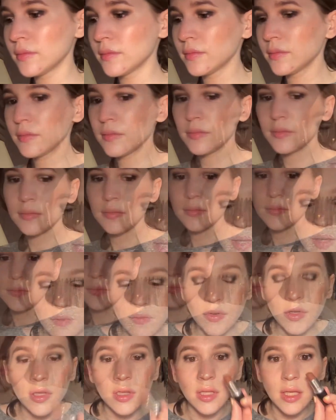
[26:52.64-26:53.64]
Okay, and then
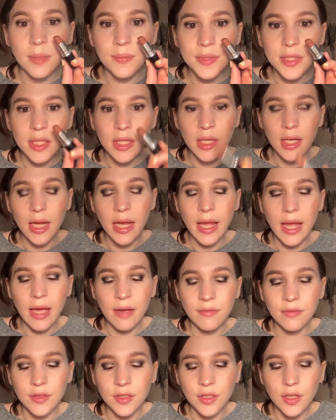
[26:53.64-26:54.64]
for lips, and then I
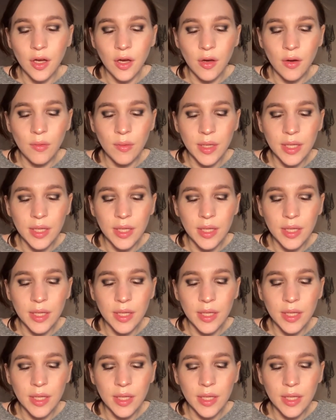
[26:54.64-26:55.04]
have to go,